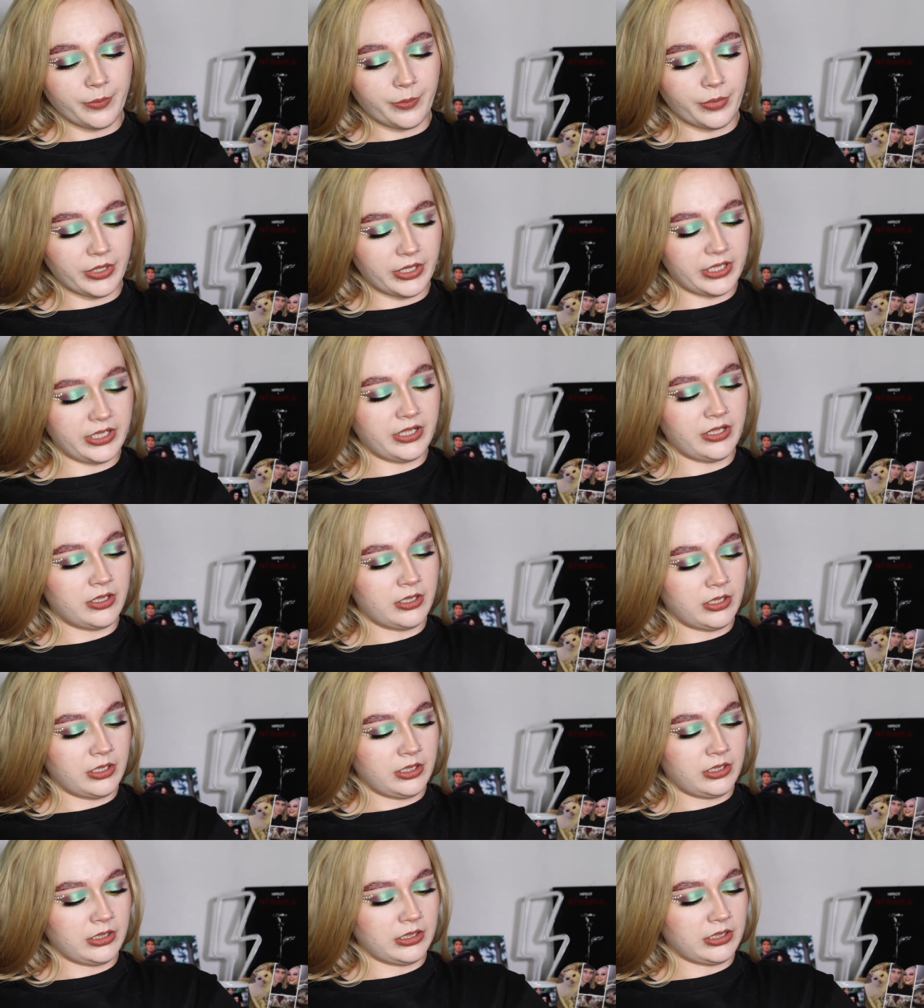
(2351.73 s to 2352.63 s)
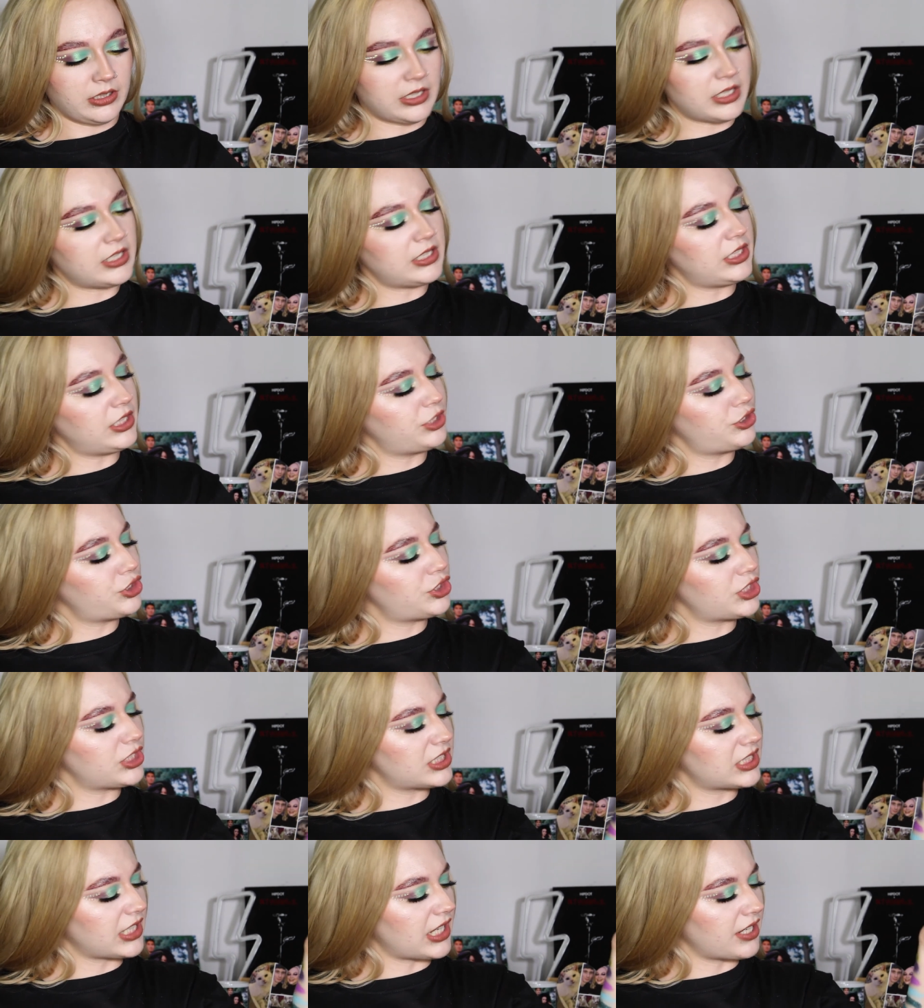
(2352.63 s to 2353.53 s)
But it's
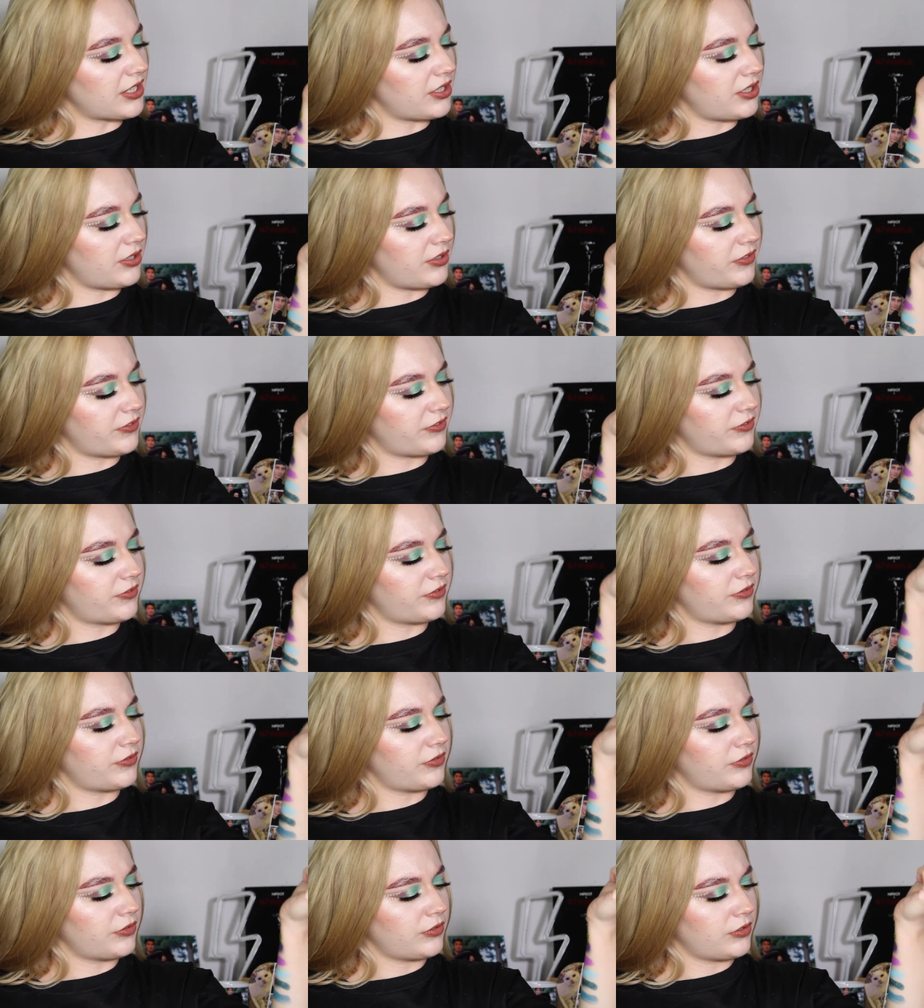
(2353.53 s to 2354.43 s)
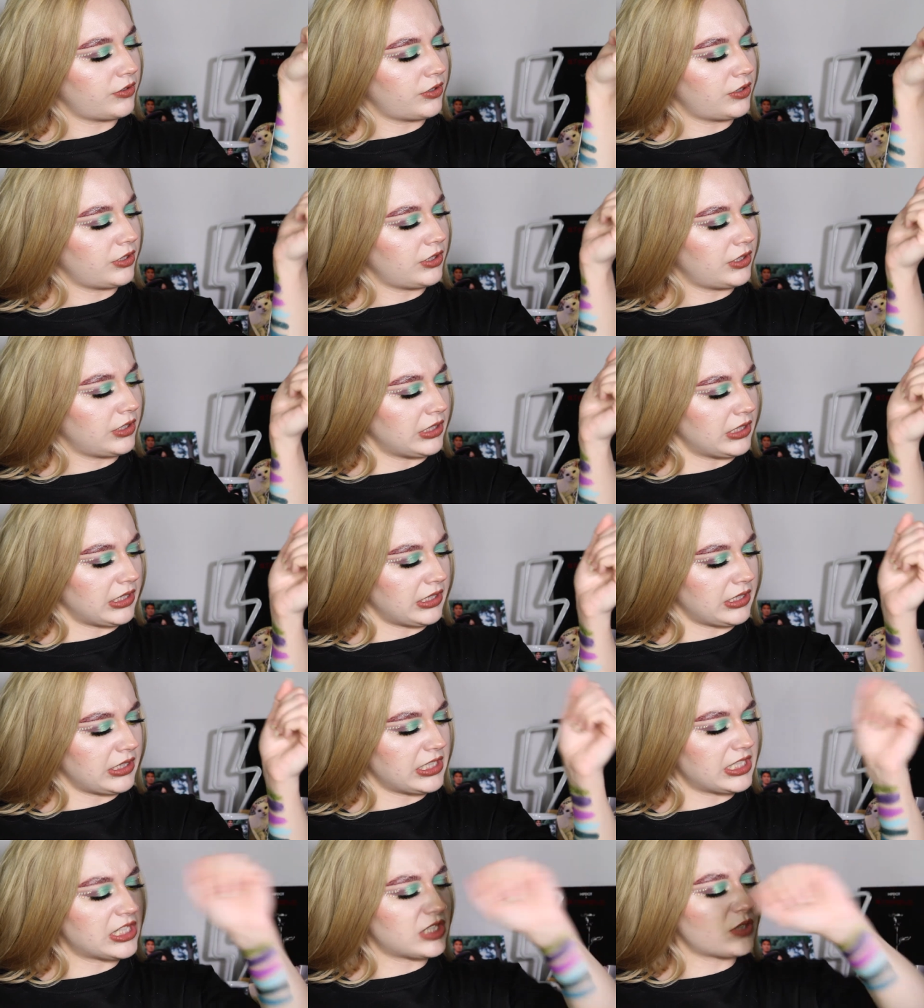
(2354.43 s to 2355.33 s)
just kind of, it